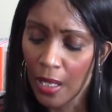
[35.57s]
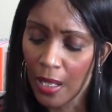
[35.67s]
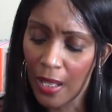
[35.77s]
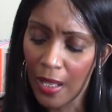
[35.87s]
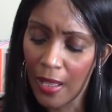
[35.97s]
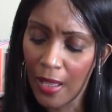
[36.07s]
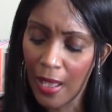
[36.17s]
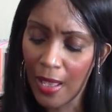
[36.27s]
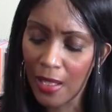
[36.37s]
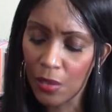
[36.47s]
Uh,
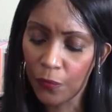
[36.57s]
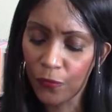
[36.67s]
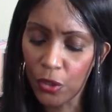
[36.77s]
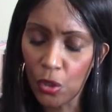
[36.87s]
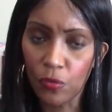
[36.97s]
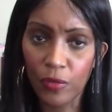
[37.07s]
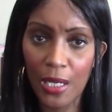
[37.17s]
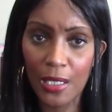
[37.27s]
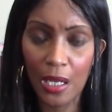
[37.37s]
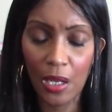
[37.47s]
and for your reading,